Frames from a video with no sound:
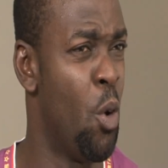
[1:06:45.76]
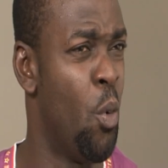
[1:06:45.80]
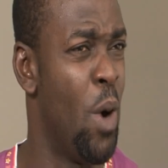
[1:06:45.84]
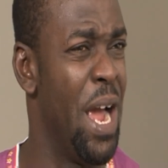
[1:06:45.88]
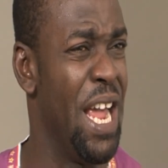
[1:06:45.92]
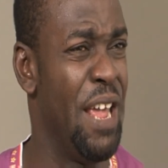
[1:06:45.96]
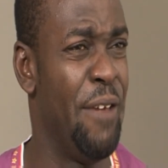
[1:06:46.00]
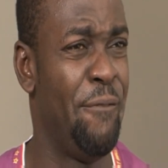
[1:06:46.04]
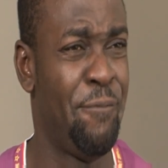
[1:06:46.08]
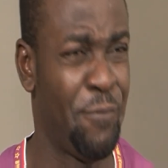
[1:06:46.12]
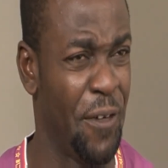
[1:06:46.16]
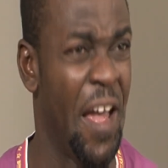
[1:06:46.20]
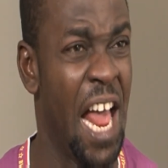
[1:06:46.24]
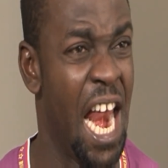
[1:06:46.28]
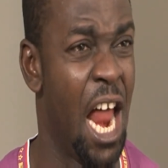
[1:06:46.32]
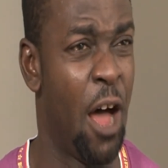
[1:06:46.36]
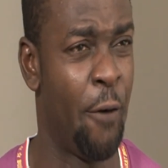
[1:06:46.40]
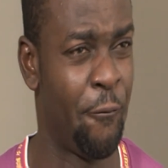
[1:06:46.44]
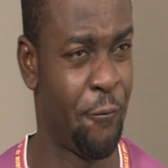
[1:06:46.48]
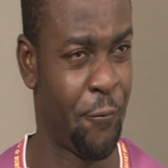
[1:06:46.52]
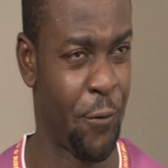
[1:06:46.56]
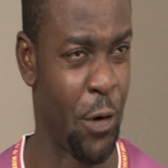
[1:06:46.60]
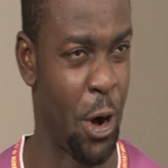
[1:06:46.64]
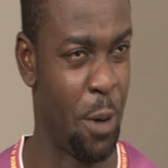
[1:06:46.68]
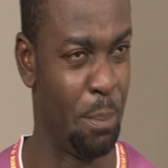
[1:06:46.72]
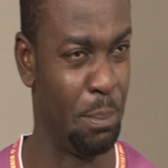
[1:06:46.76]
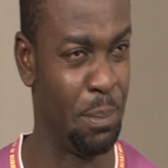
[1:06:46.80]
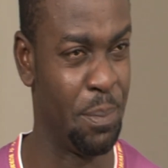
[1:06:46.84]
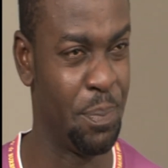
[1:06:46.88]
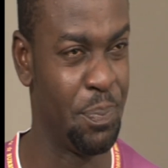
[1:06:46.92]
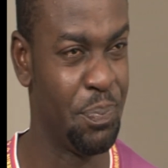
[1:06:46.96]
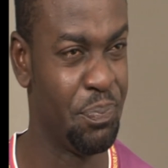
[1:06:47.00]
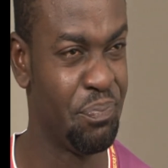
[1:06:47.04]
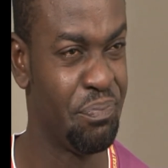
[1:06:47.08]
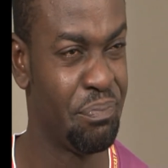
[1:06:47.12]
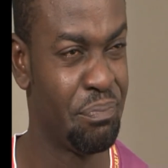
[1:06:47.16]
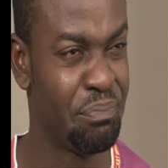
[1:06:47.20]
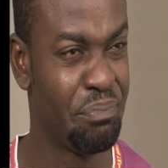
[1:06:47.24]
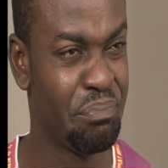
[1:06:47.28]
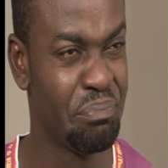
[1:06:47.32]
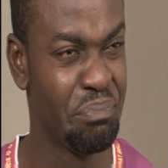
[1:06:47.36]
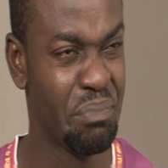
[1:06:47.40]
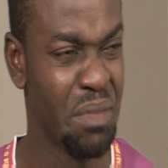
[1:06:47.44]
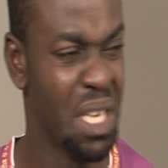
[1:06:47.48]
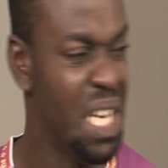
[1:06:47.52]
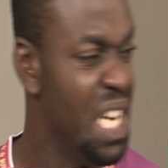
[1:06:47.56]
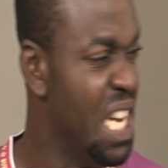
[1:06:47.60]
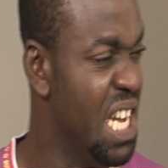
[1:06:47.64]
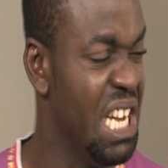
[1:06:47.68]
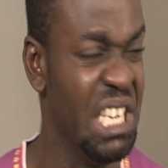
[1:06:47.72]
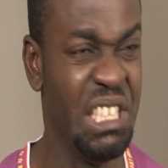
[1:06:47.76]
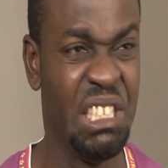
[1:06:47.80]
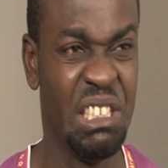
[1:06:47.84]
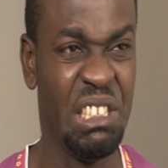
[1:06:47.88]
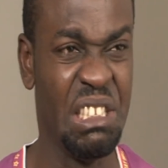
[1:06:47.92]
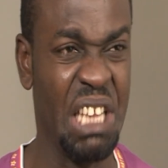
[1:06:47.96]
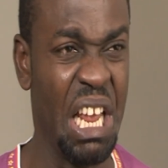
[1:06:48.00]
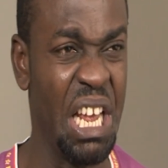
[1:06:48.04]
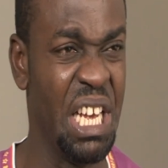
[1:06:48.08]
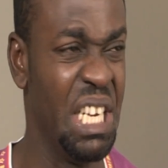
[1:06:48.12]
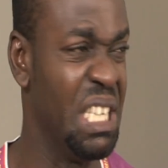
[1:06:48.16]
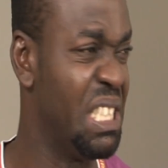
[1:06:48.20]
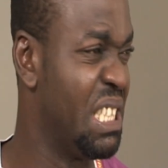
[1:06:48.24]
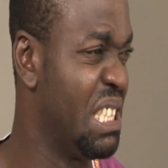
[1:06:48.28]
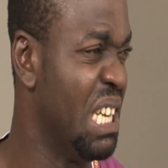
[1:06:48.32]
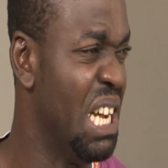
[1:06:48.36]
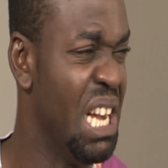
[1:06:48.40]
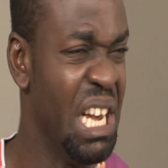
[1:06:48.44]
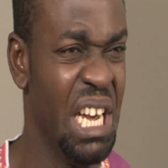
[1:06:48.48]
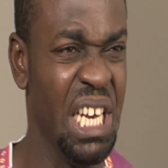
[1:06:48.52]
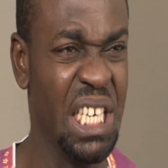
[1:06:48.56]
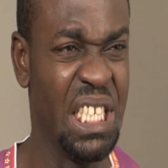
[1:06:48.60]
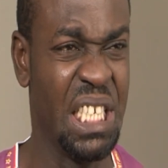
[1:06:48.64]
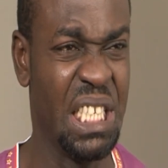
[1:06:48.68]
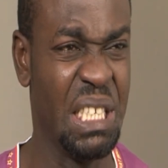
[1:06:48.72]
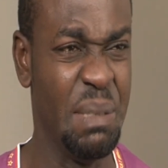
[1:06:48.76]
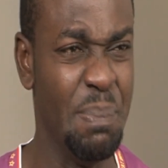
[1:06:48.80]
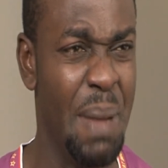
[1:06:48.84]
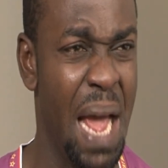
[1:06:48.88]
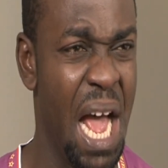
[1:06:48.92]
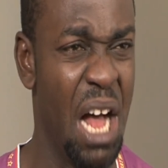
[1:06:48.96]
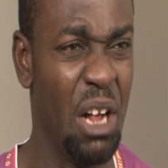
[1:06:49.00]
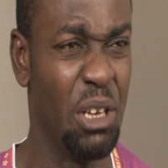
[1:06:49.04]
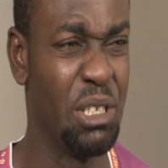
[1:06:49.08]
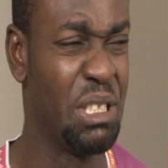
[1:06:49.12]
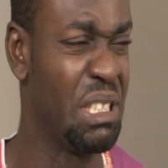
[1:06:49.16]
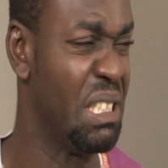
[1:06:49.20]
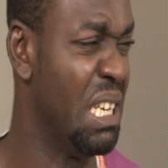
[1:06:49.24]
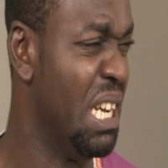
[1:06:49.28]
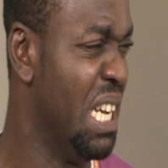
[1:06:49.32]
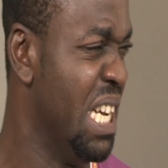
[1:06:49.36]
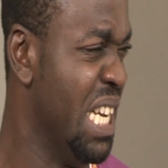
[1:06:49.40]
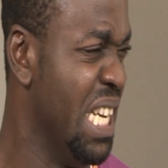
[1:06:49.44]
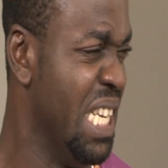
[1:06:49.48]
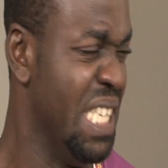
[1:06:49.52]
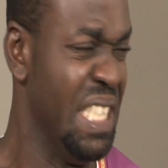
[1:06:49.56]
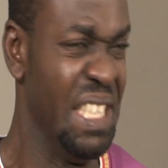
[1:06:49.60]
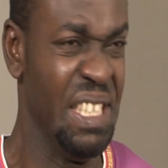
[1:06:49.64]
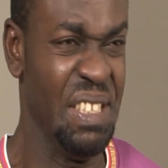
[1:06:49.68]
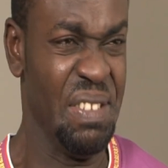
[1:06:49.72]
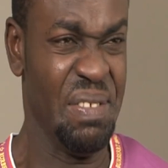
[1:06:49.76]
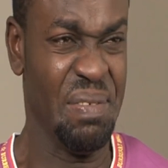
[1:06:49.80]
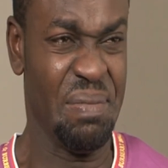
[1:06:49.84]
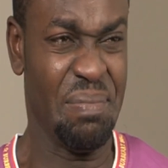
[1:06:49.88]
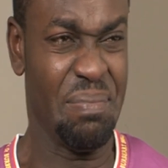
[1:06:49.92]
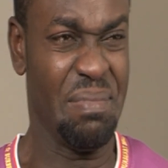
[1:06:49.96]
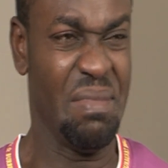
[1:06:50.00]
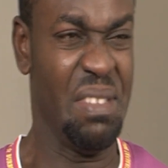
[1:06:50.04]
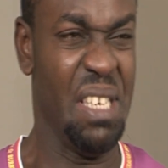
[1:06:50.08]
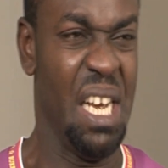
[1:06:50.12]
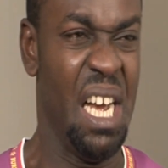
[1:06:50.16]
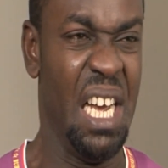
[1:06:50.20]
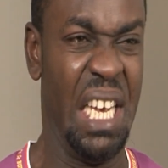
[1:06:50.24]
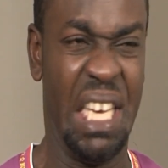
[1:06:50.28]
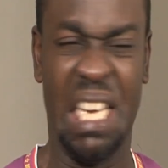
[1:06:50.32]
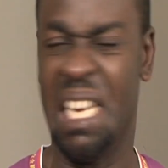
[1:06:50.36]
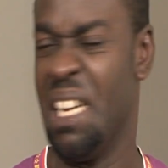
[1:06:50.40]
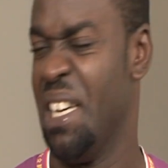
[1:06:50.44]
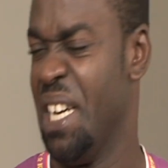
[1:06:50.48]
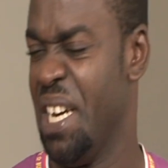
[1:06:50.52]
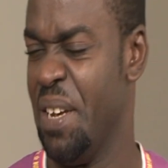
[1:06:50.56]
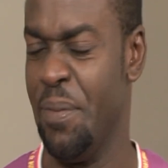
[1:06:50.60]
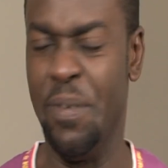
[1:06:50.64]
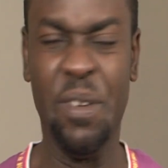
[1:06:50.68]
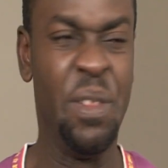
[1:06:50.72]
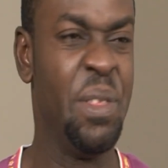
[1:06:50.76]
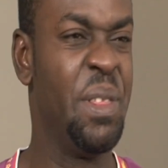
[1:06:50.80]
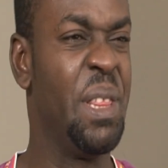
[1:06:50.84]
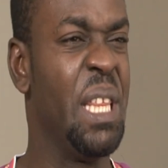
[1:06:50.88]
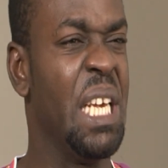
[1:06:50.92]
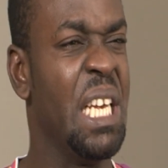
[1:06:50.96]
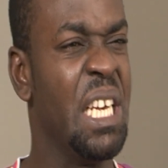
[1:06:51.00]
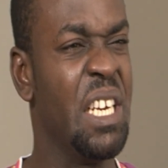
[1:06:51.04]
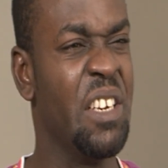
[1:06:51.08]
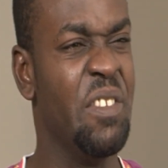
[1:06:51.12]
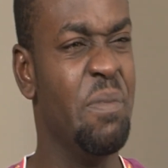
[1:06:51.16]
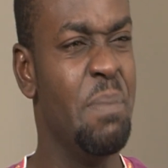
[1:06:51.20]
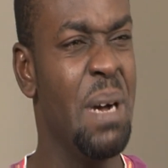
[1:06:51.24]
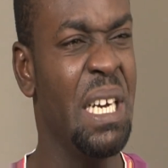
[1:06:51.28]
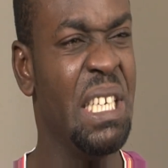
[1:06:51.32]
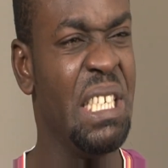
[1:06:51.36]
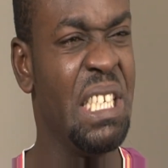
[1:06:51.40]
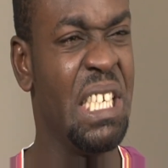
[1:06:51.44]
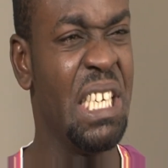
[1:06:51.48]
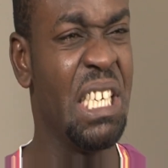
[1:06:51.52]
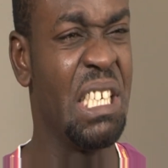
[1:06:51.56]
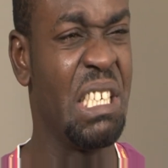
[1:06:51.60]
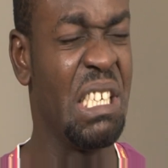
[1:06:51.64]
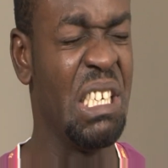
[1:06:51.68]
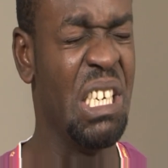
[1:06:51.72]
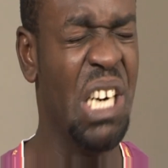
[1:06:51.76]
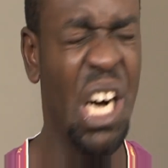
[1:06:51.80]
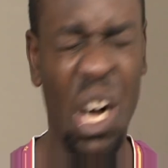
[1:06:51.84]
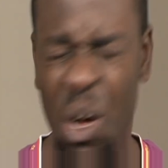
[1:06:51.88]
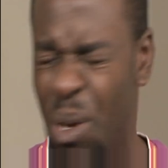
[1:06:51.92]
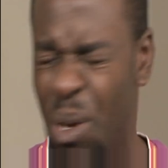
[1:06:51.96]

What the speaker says: don't know where he fell out from. He stinks, he smells. I can't even think of my sister